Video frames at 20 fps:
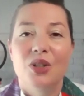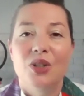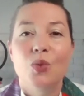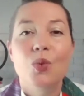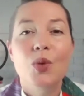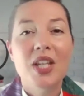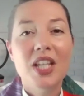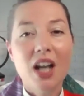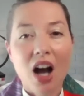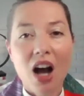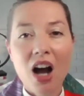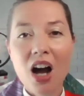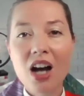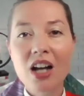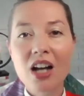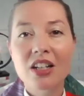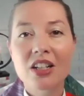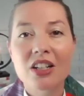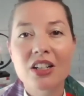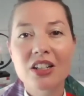We
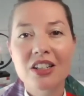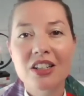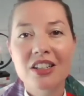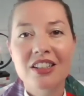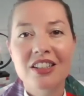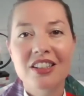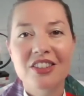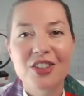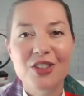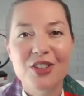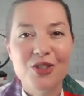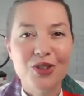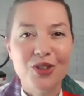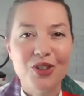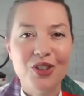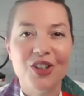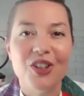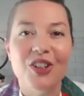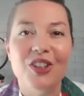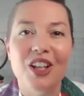honor the
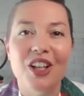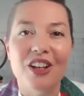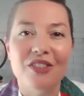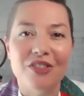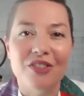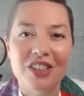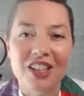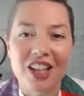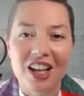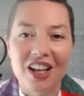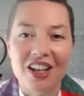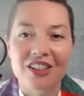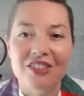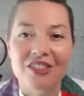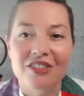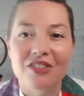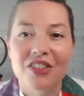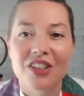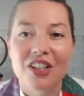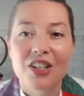circle of
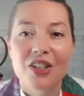love